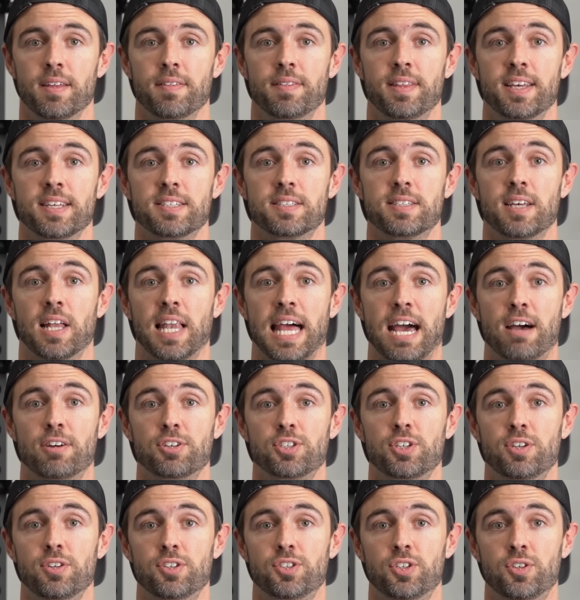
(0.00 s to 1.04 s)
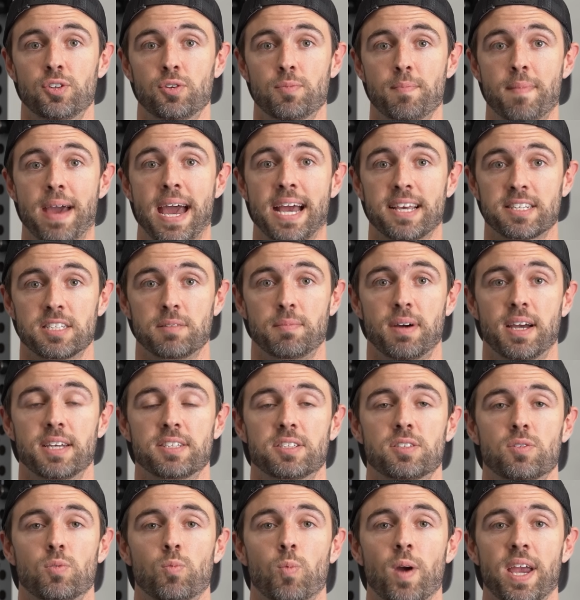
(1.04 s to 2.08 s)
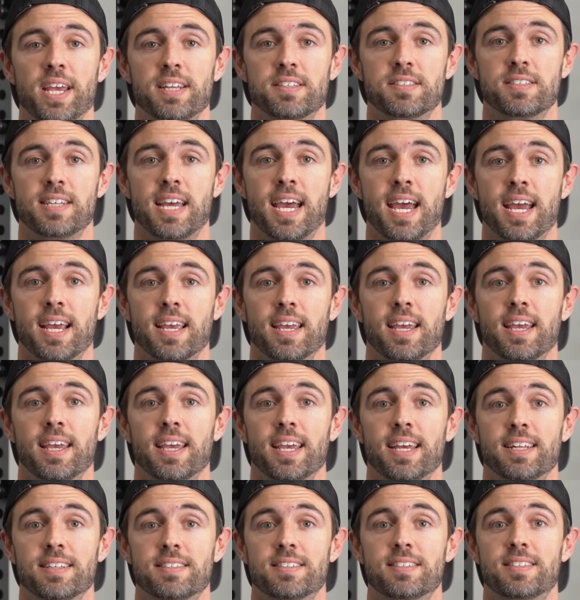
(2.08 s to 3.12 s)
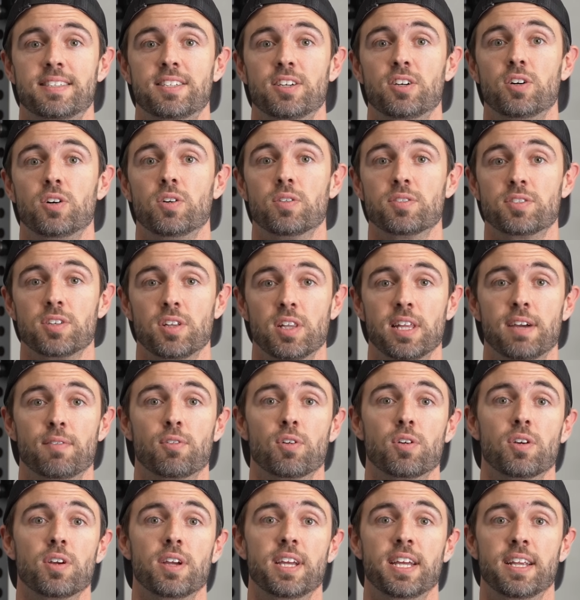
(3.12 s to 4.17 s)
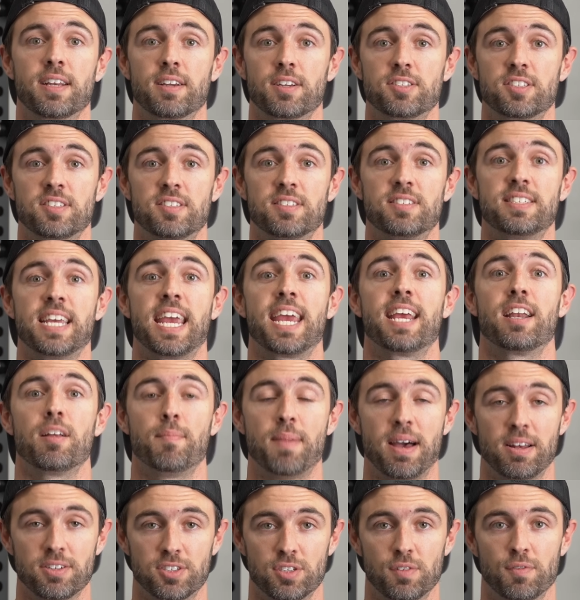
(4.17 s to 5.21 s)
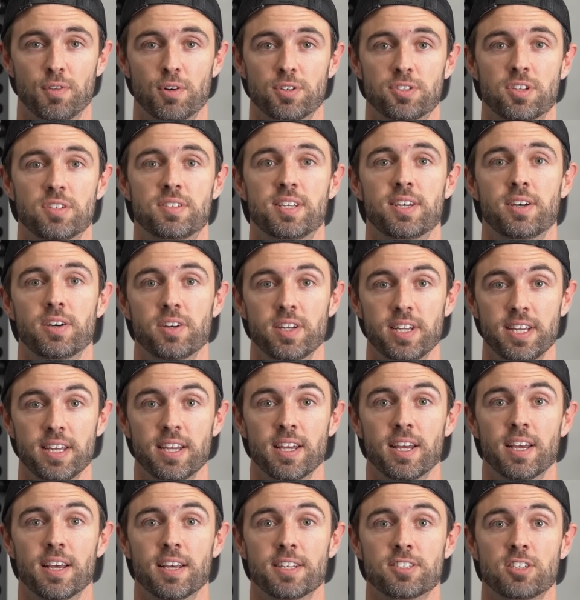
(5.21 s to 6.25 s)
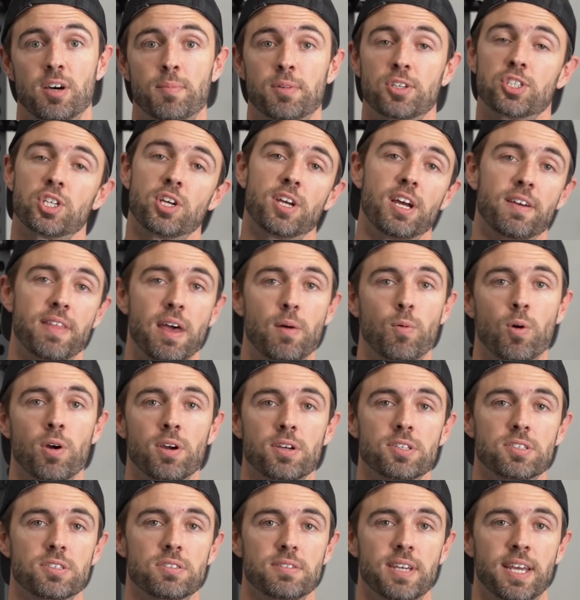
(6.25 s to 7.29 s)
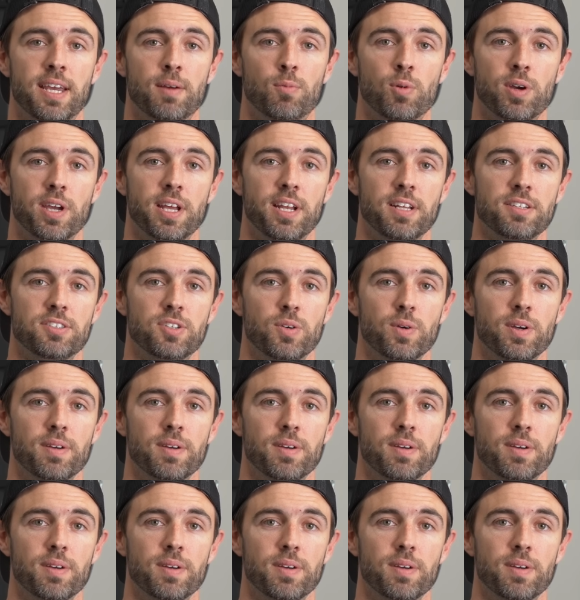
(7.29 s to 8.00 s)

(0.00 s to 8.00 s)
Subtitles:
This allows you to maximize the weight stack and still deliver insane amounts of versatility. So I'm gonna show you how that works and we'll get into